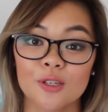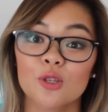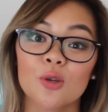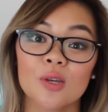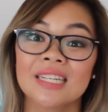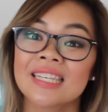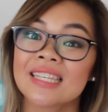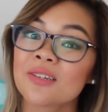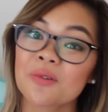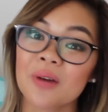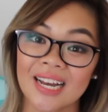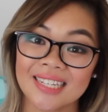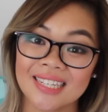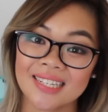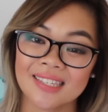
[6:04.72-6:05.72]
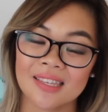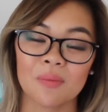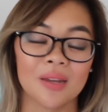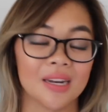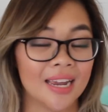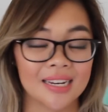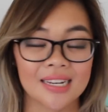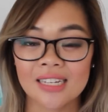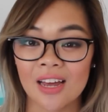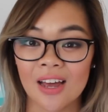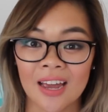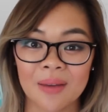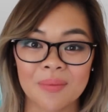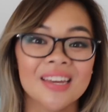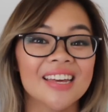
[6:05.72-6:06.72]
you, so you can still access them at any
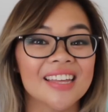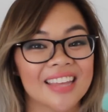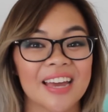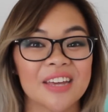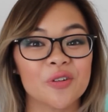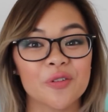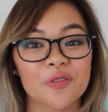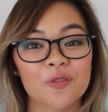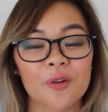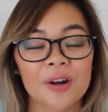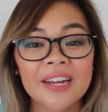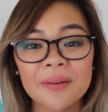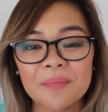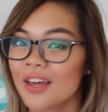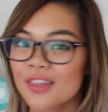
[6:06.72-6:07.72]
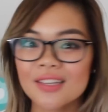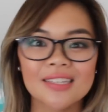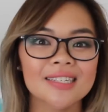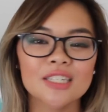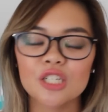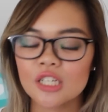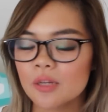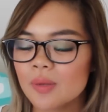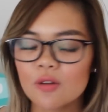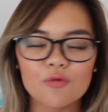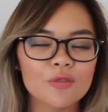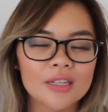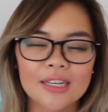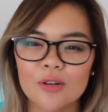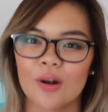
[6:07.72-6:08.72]
time that you're free. I think this is just going to be
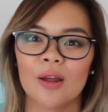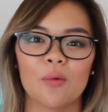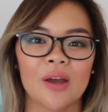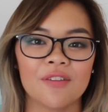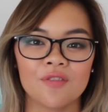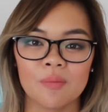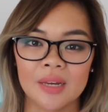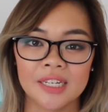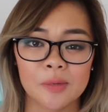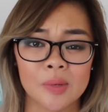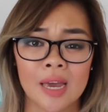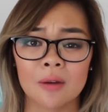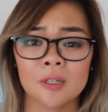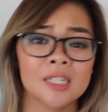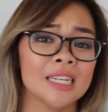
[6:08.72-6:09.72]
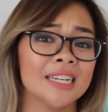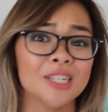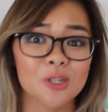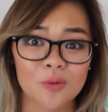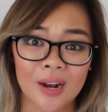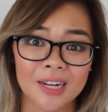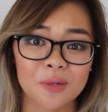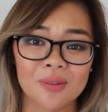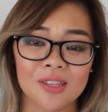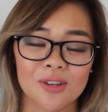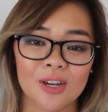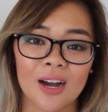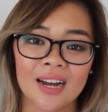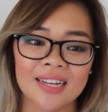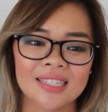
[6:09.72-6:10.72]
a really great way for me to be able to interact with you
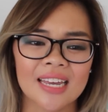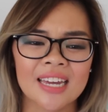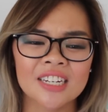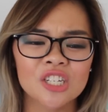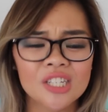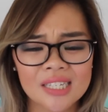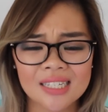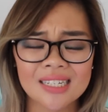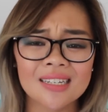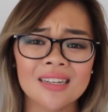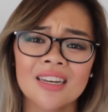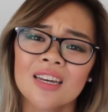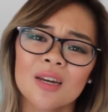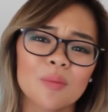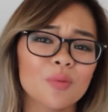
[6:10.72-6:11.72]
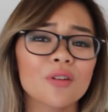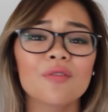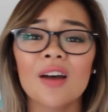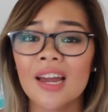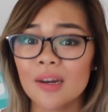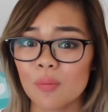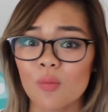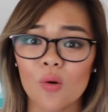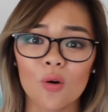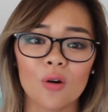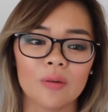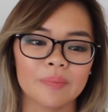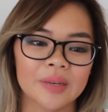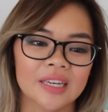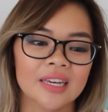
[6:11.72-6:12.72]
guys and just to provide
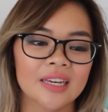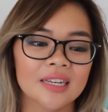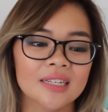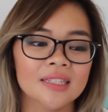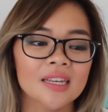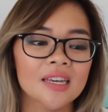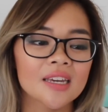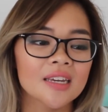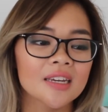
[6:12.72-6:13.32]
more, because